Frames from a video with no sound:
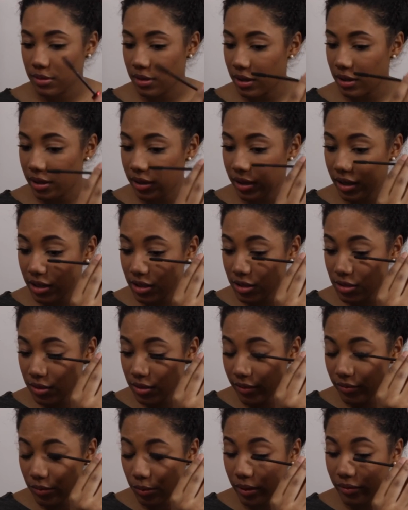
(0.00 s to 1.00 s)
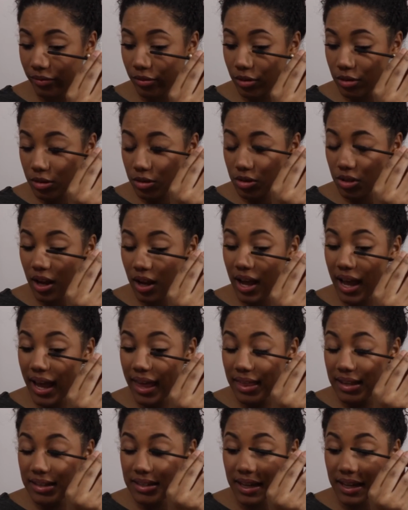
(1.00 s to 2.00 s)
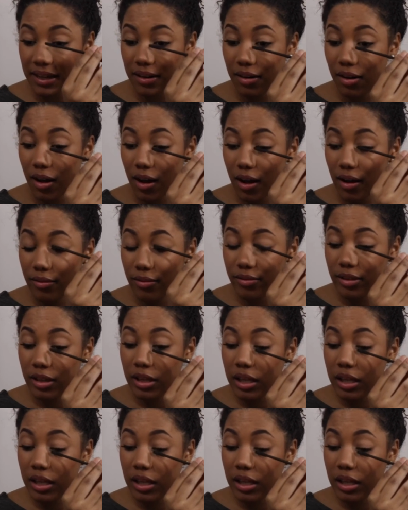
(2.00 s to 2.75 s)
and then I just have to wait for it to dry and then take it off,